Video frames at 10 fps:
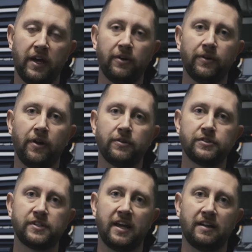They don't
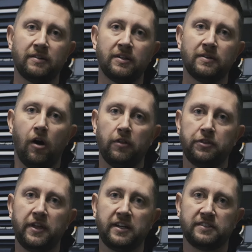understand all the
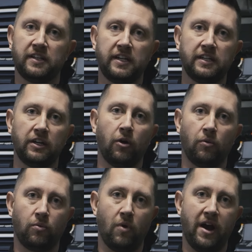things that need to go
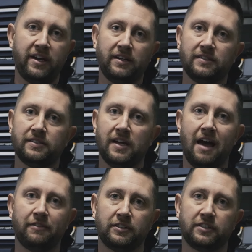right to
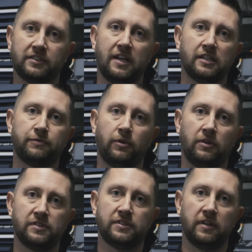have a
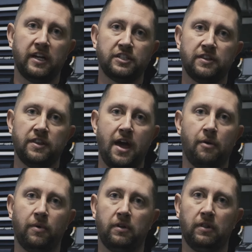successful installation that
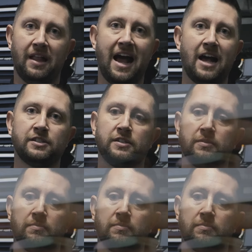will last.